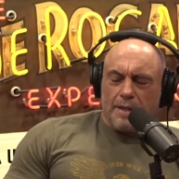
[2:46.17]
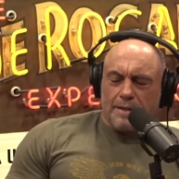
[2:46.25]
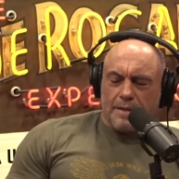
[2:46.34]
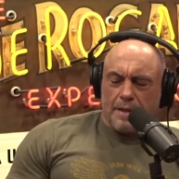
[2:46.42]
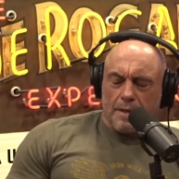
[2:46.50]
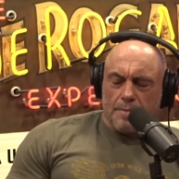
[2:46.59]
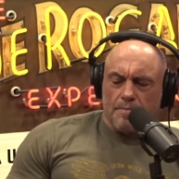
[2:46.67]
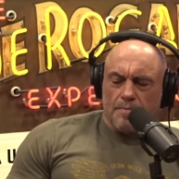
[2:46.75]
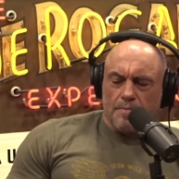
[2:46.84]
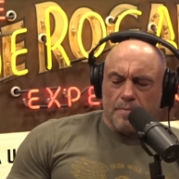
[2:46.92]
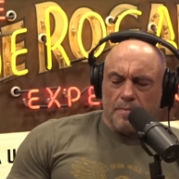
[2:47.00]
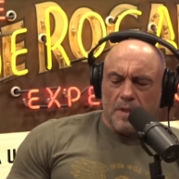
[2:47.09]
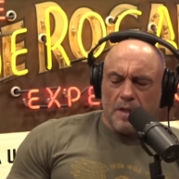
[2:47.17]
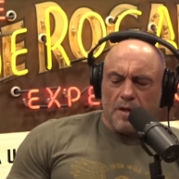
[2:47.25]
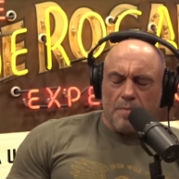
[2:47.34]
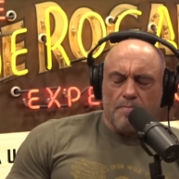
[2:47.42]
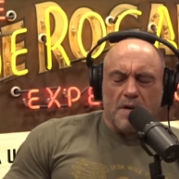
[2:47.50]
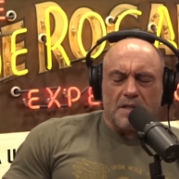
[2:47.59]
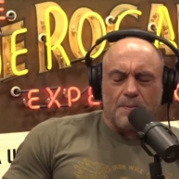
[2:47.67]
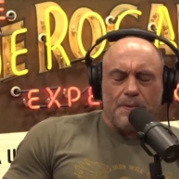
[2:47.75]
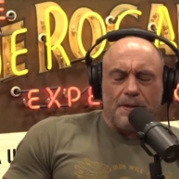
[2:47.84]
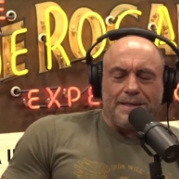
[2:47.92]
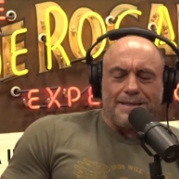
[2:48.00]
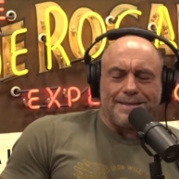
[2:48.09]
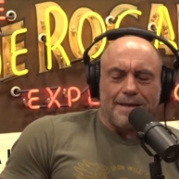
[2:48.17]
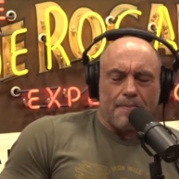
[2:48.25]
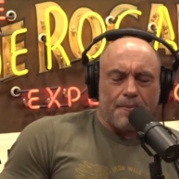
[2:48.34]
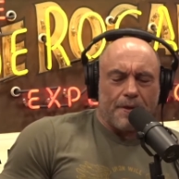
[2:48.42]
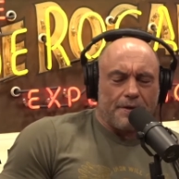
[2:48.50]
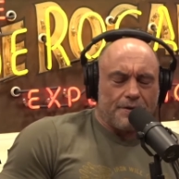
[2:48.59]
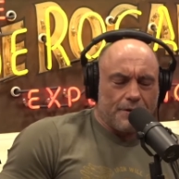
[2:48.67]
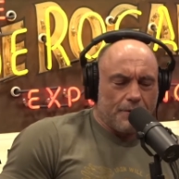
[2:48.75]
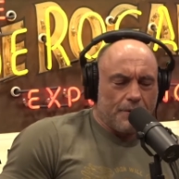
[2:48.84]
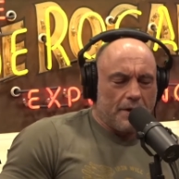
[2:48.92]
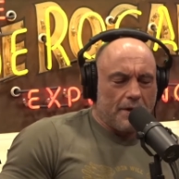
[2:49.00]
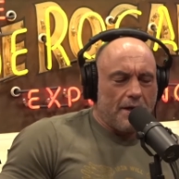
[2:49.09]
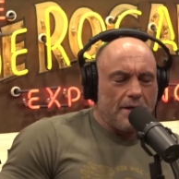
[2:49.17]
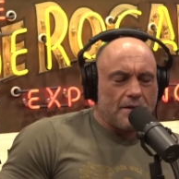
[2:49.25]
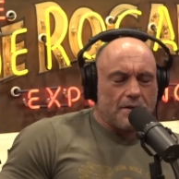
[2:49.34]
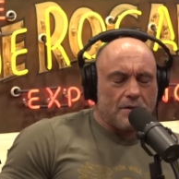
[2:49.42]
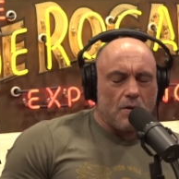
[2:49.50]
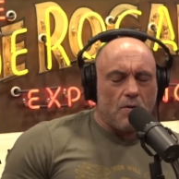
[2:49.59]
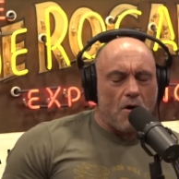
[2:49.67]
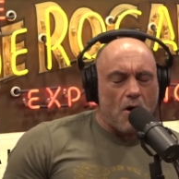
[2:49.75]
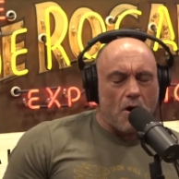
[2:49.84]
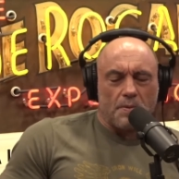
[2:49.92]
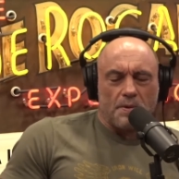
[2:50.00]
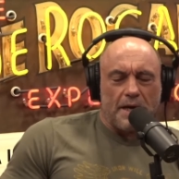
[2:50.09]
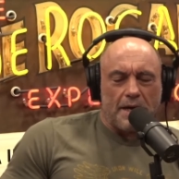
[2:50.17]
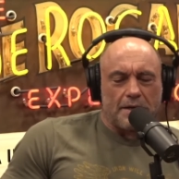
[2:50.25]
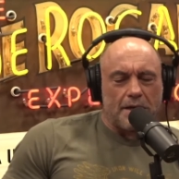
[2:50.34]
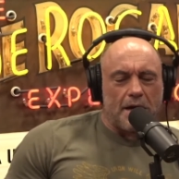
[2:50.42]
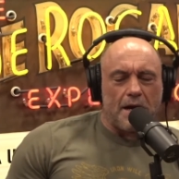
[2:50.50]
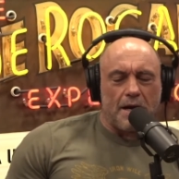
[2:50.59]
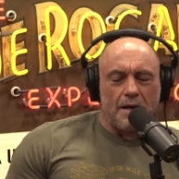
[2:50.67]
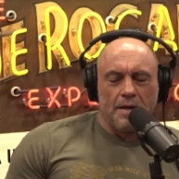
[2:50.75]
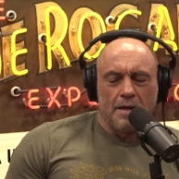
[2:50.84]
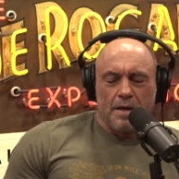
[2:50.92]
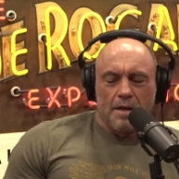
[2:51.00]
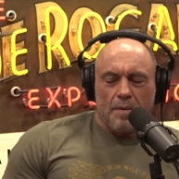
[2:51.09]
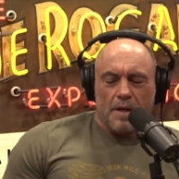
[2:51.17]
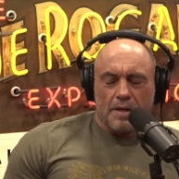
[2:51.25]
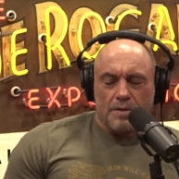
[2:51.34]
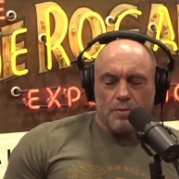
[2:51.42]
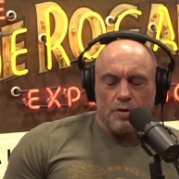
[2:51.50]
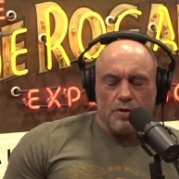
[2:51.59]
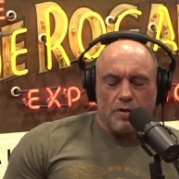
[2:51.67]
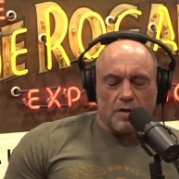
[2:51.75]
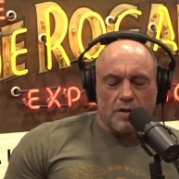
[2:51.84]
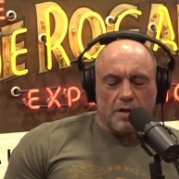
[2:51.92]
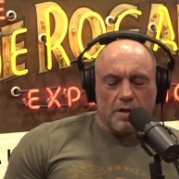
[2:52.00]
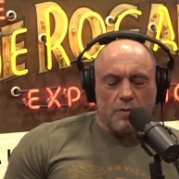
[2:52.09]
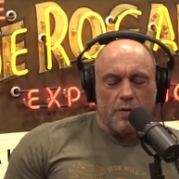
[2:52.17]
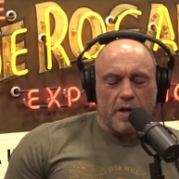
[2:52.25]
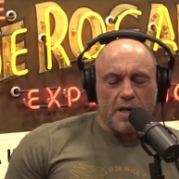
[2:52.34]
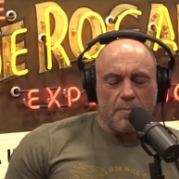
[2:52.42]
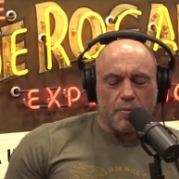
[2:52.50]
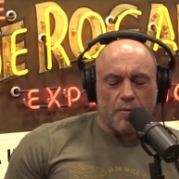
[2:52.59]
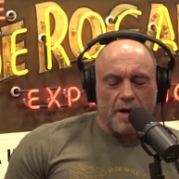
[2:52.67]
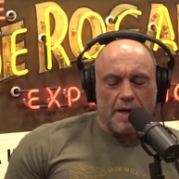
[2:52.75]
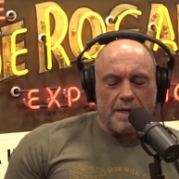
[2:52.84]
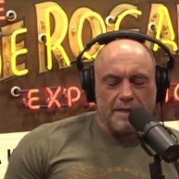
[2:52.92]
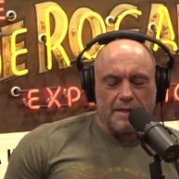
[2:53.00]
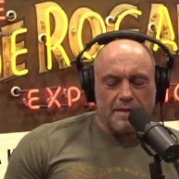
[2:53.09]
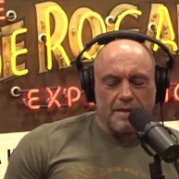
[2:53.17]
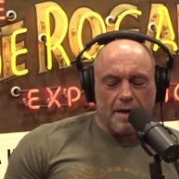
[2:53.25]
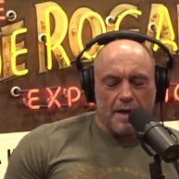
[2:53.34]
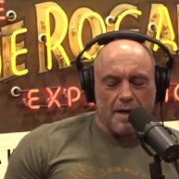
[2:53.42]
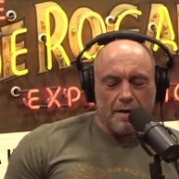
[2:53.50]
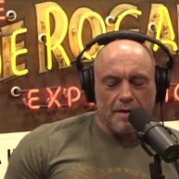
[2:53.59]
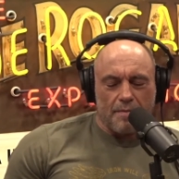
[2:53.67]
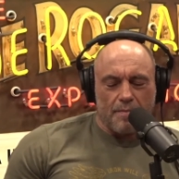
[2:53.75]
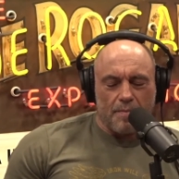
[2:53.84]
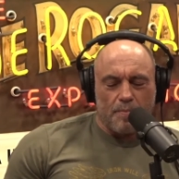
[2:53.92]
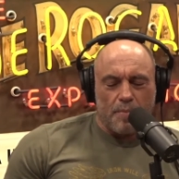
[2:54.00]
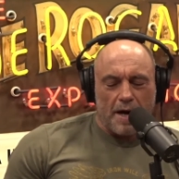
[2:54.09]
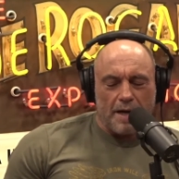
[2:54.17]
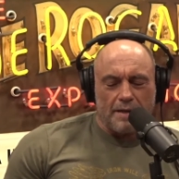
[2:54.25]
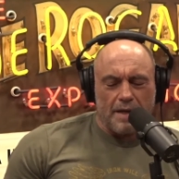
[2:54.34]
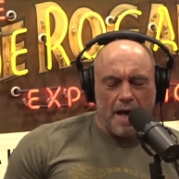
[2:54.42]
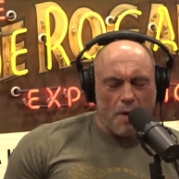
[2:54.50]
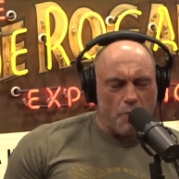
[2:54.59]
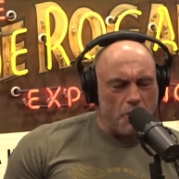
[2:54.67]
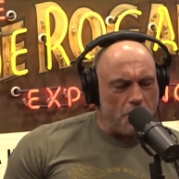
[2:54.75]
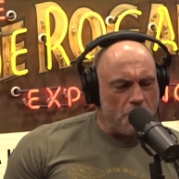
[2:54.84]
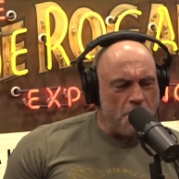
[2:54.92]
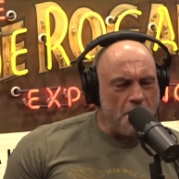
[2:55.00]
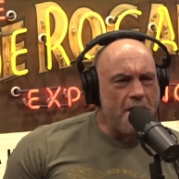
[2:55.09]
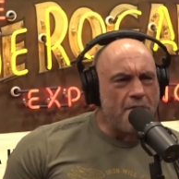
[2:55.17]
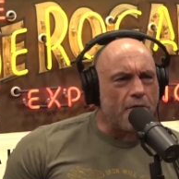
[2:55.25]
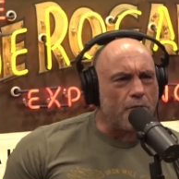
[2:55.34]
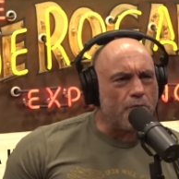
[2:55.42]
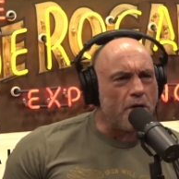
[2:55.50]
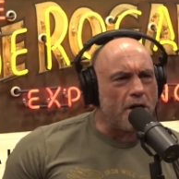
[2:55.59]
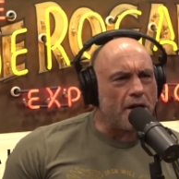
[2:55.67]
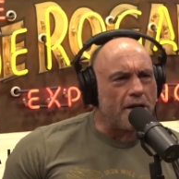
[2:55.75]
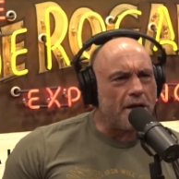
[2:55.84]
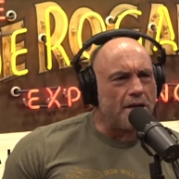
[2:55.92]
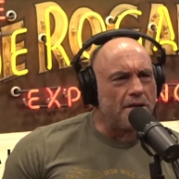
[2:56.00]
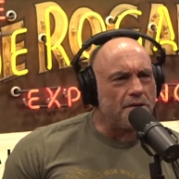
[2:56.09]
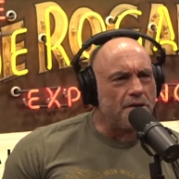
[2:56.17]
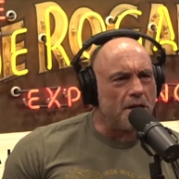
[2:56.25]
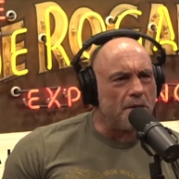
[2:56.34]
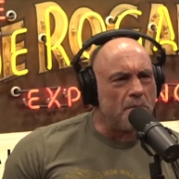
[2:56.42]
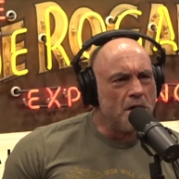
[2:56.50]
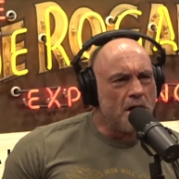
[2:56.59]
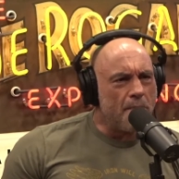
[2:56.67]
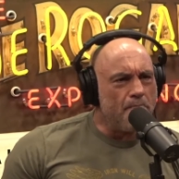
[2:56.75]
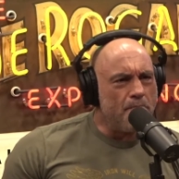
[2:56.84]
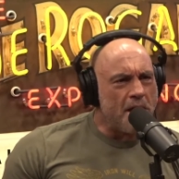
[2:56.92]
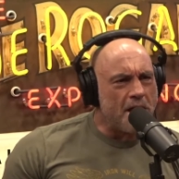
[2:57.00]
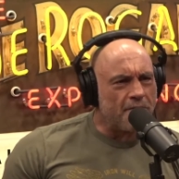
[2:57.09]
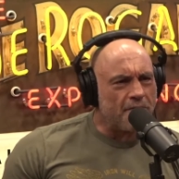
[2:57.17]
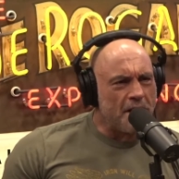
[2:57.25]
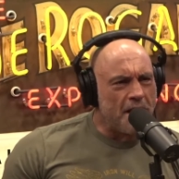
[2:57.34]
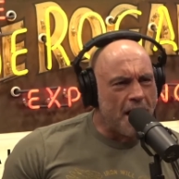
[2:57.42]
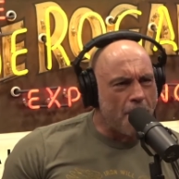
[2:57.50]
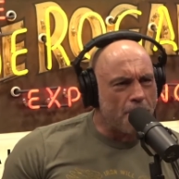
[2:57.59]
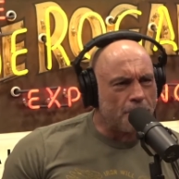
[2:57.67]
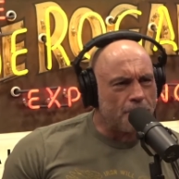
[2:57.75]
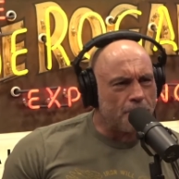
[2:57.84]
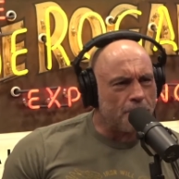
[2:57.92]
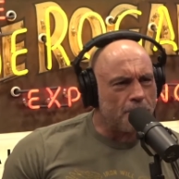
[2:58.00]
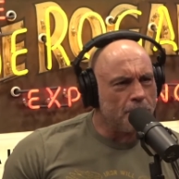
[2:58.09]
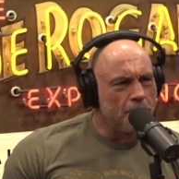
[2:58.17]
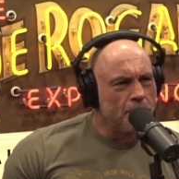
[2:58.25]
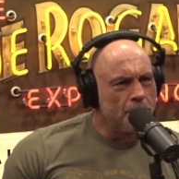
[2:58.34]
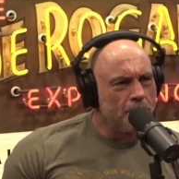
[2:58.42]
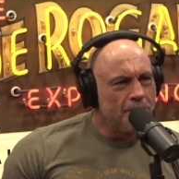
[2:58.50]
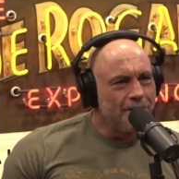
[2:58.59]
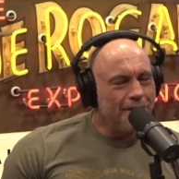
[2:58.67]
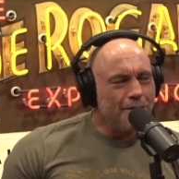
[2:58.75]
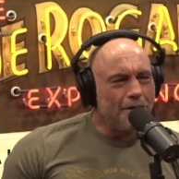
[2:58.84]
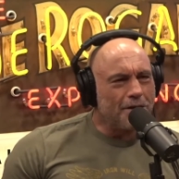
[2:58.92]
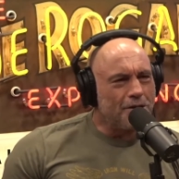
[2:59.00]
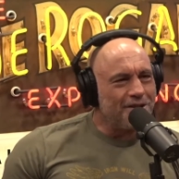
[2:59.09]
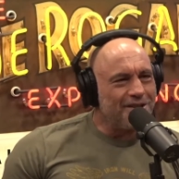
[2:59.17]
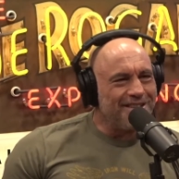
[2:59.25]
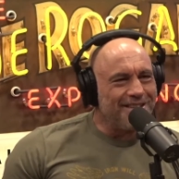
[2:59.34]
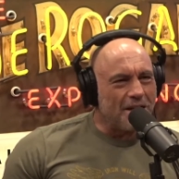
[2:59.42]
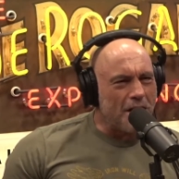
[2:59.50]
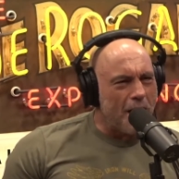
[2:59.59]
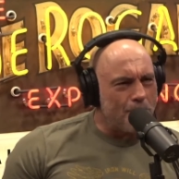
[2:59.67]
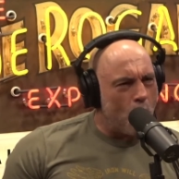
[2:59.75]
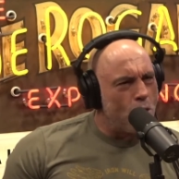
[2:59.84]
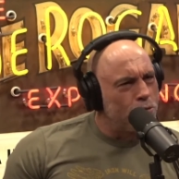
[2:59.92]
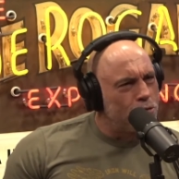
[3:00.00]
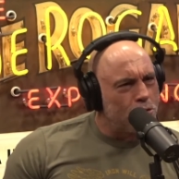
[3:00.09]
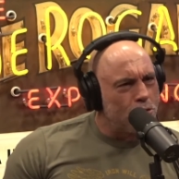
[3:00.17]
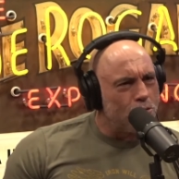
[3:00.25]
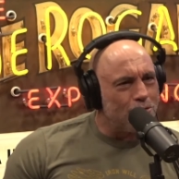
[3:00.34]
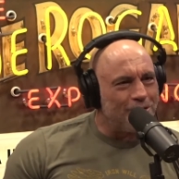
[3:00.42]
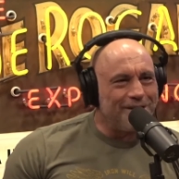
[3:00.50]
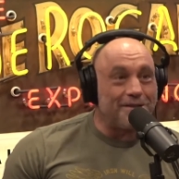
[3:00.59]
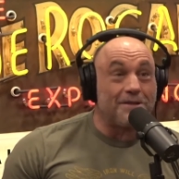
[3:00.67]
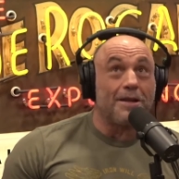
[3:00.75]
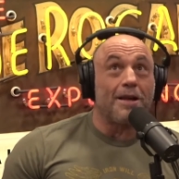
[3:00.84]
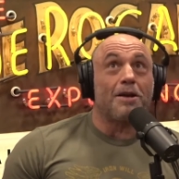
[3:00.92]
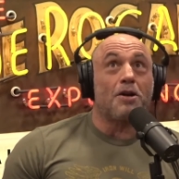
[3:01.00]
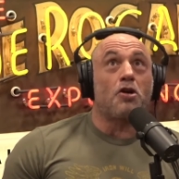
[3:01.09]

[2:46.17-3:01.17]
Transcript: But it's there must be something to it, and it's so hard with that guy because when you just look at the way he praised Biden, I would never run against him. A man of character. You know, like I'm old school.